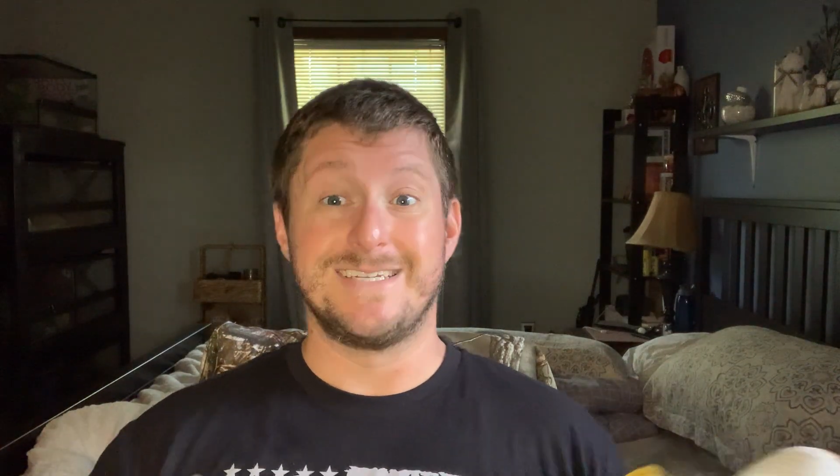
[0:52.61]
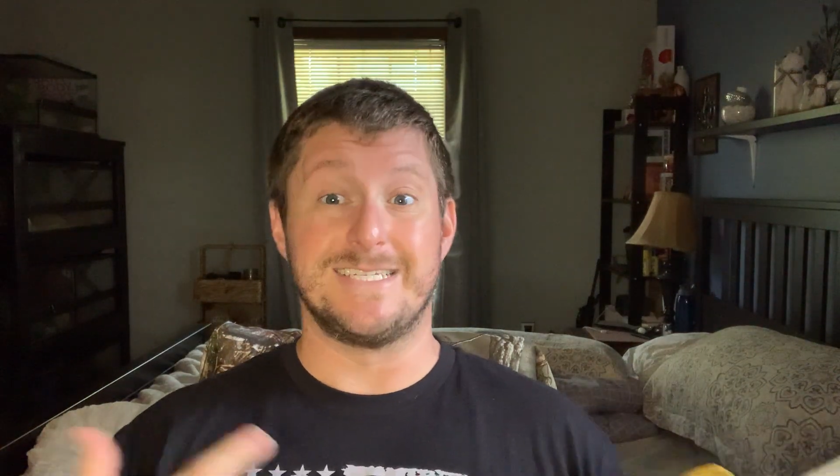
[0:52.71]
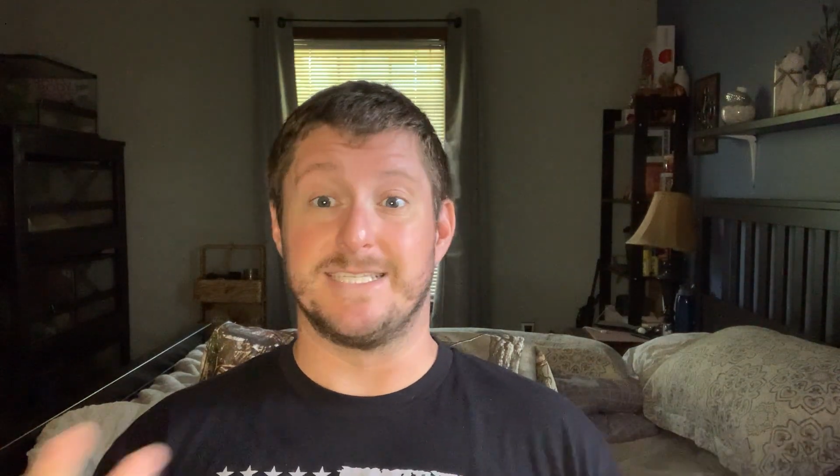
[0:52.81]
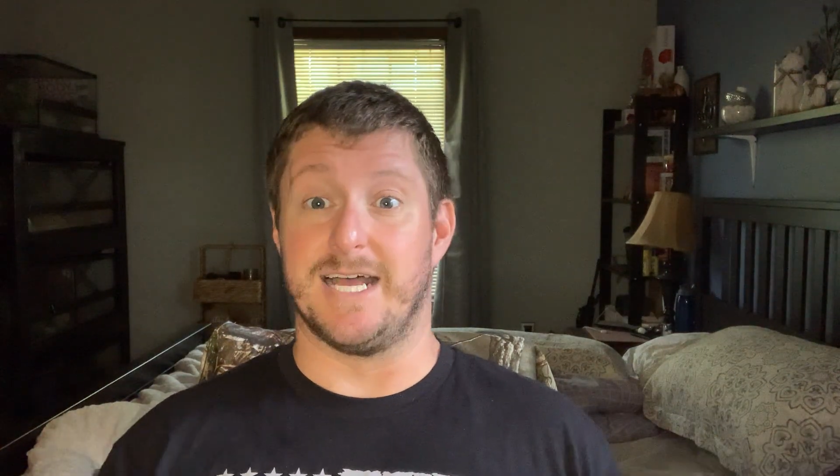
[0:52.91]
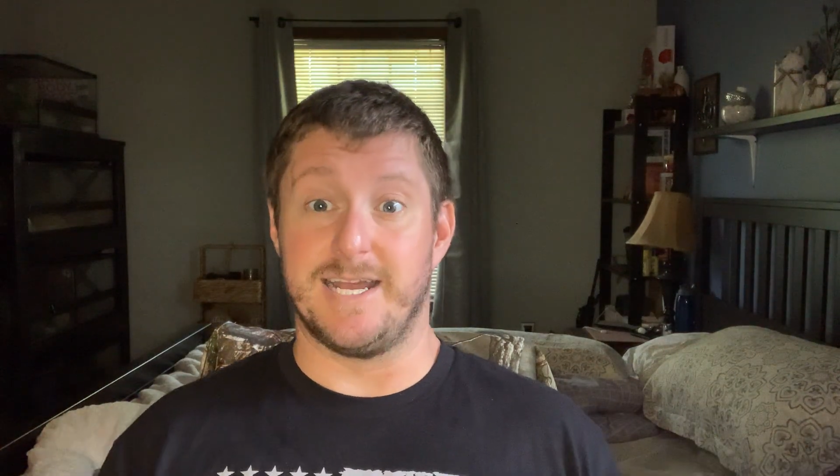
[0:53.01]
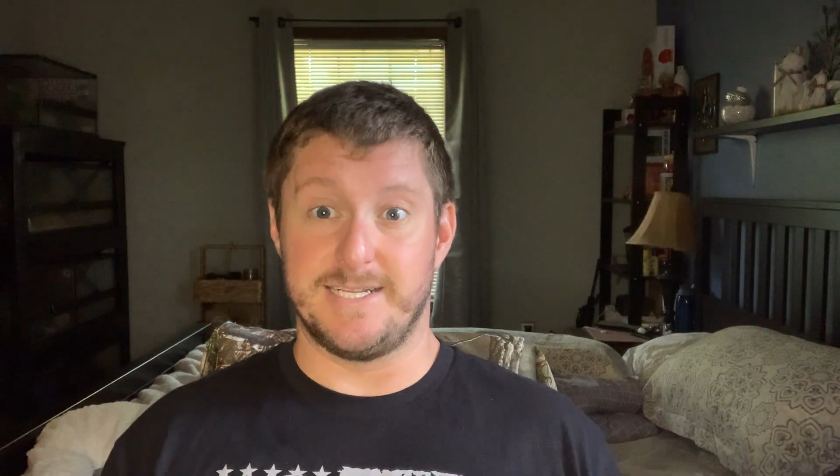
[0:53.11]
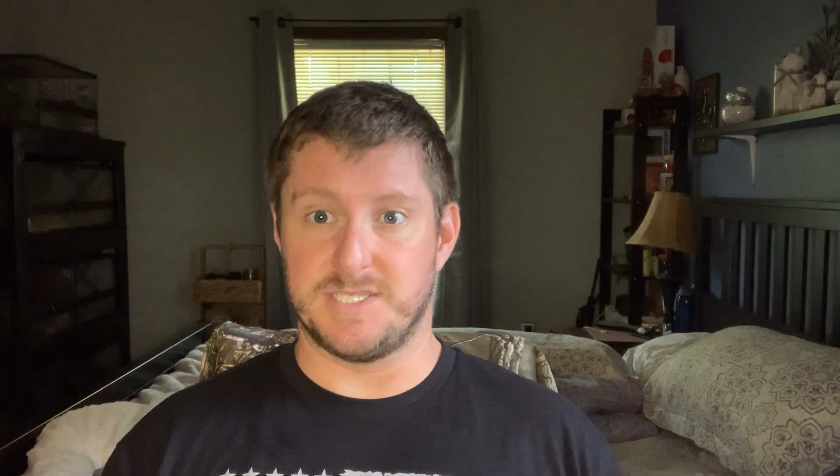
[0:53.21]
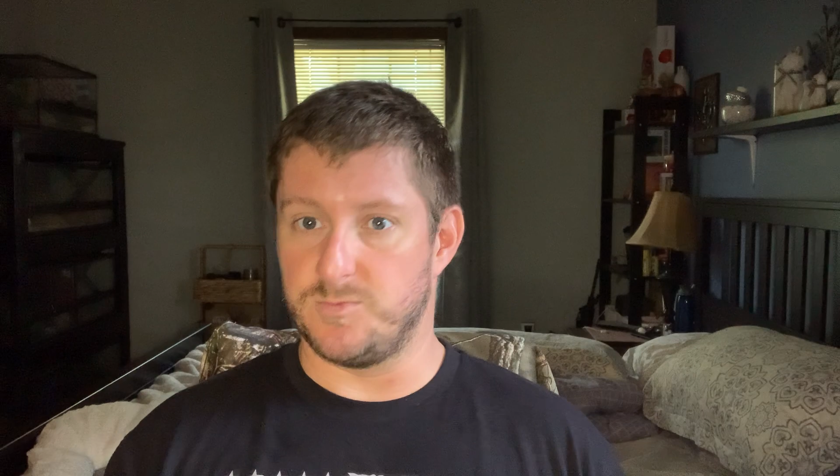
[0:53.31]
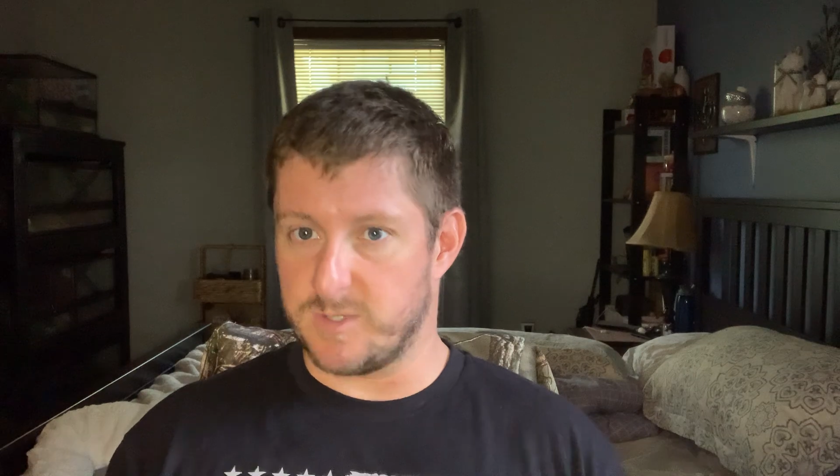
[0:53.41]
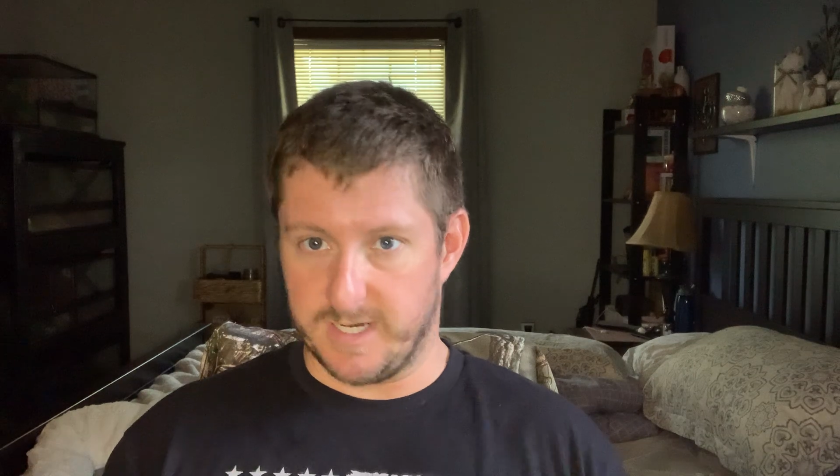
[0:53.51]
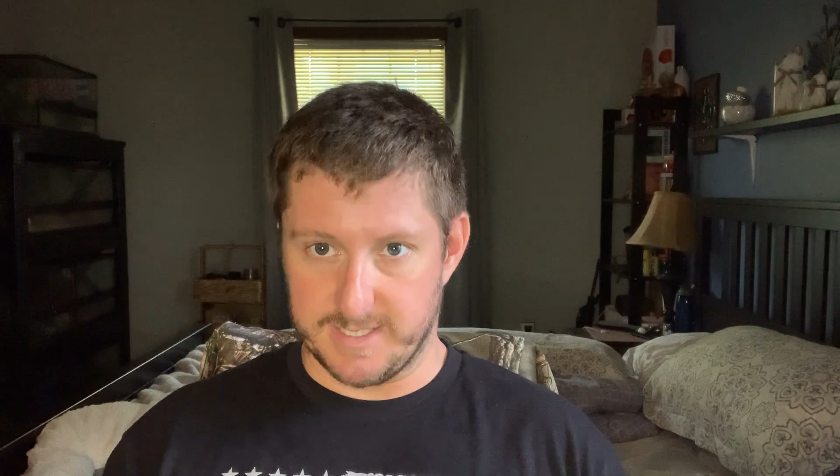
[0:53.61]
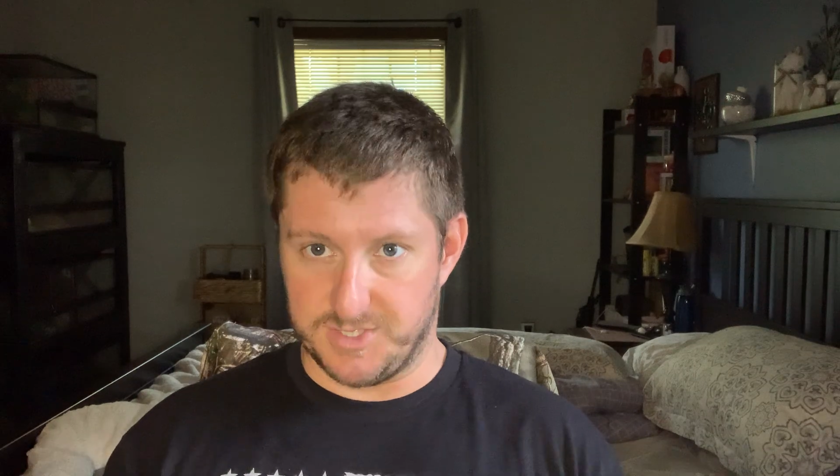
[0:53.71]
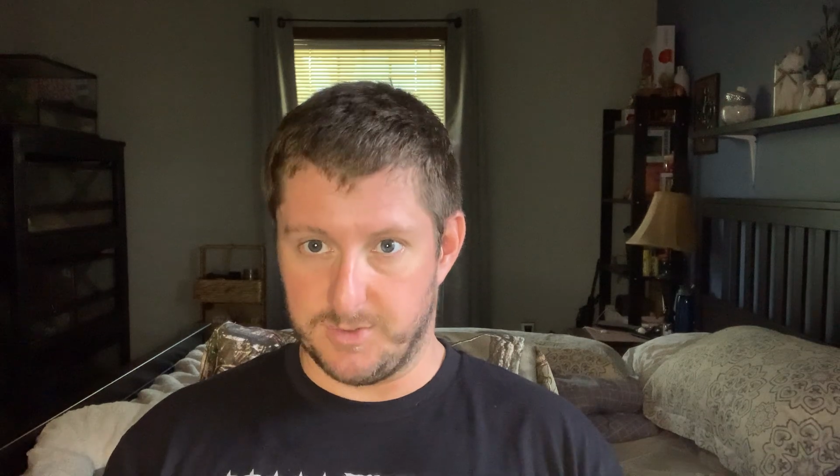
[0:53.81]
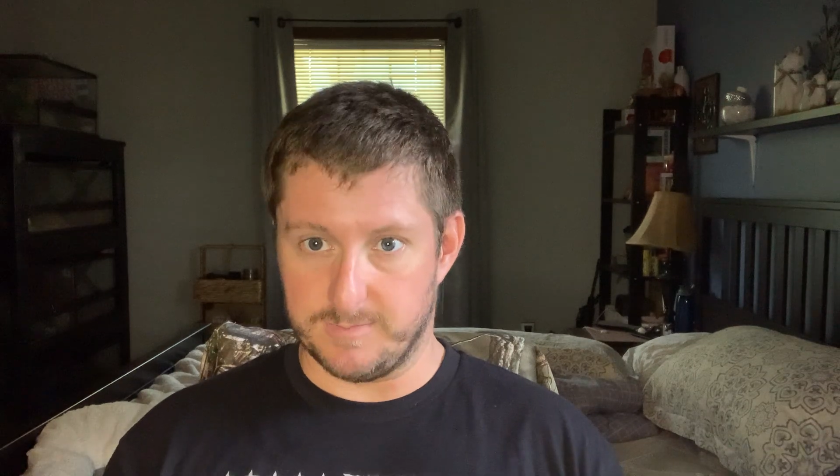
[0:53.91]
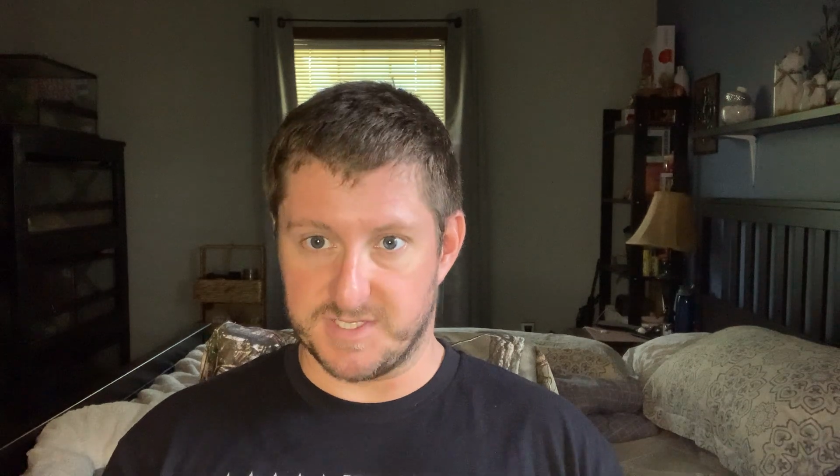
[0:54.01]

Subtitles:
designs and whatnot to them.